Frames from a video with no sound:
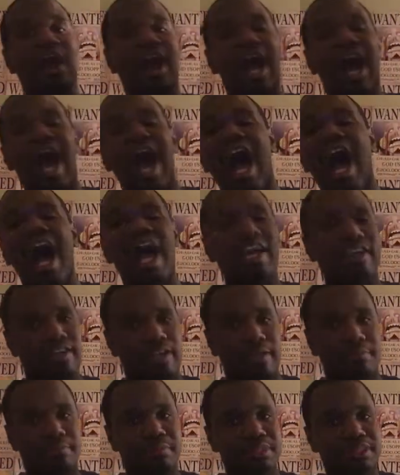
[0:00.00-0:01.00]
higher
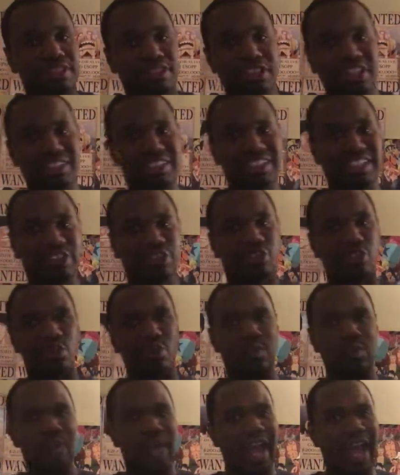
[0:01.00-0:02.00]
up just to
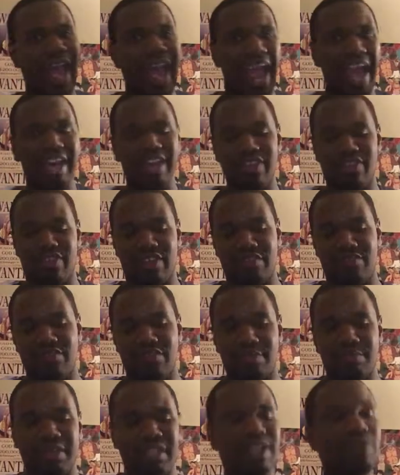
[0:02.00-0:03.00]
do anything for
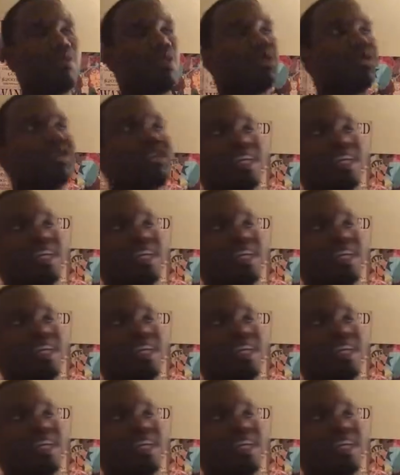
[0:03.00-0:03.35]
the money. They will